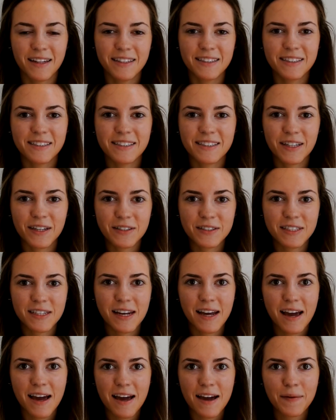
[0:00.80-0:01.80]
So
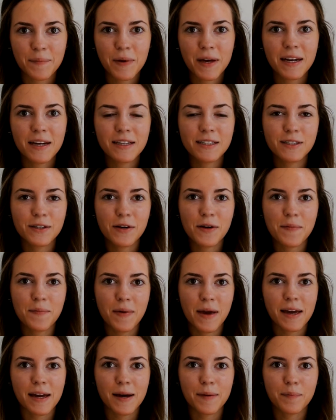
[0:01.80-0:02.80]
today I'm going to do a
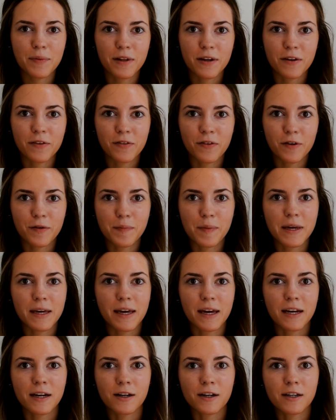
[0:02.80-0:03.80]
makeup look for
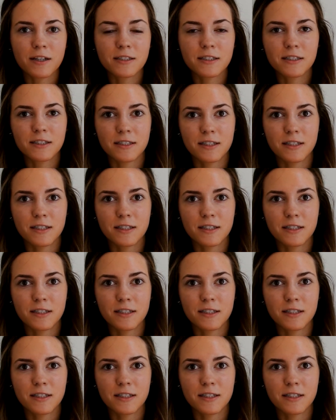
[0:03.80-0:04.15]
beginners,